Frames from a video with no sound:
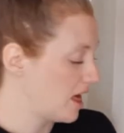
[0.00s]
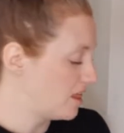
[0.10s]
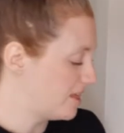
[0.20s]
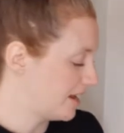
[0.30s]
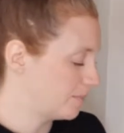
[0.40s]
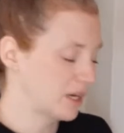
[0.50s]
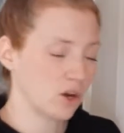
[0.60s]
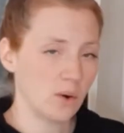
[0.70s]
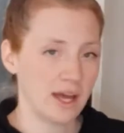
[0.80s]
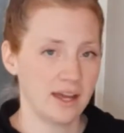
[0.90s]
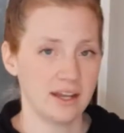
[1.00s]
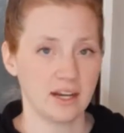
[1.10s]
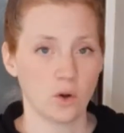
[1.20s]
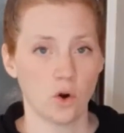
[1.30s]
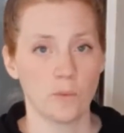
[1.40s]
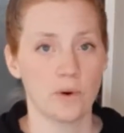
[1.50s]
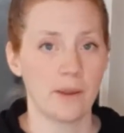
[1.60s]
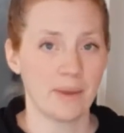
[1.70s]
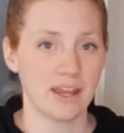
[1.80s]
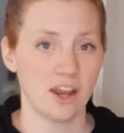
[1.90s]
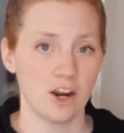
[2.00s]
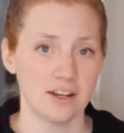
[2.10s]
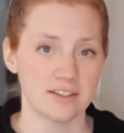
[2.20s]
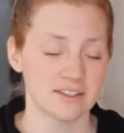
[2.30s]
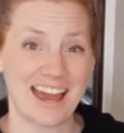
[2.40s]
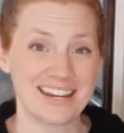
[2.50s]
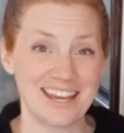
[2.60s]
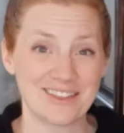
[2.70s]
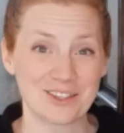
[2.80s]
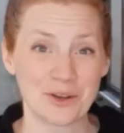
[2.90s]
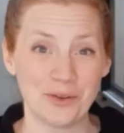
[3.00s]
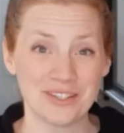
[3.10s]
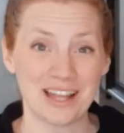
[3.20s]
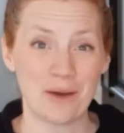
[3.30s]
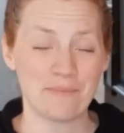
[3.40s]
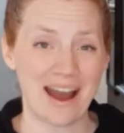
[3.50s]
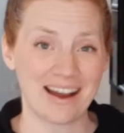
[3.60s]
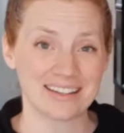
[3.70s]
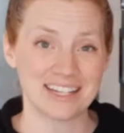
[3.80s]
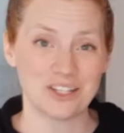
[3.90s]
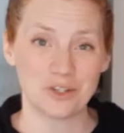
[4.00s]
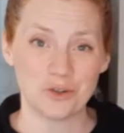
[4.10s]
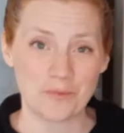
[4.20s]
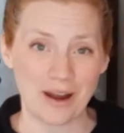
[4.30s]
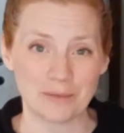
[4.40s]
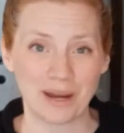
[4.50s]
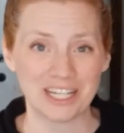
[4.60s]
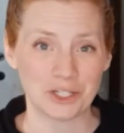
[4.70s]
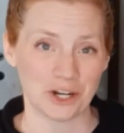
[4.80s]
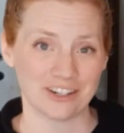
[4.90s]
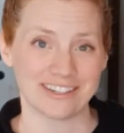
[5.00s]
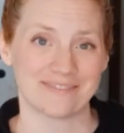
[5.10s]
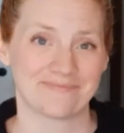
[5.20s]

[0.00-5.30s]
Then I'm going to go ahead and incorporate my carrots and get this coleslaw packed into my pint jars.